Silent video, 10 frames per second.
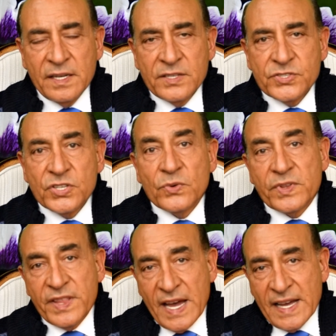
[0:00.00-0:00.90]
So
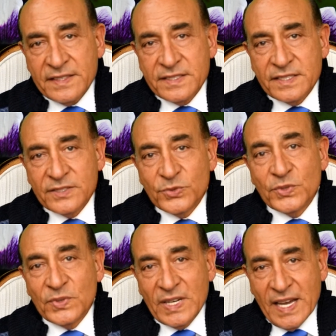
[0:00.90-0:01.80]
with that, we
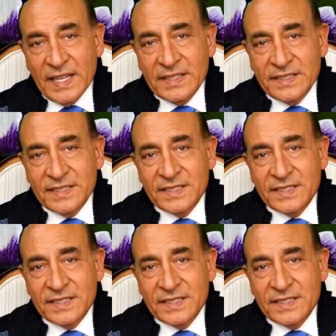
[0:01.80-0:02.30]
will end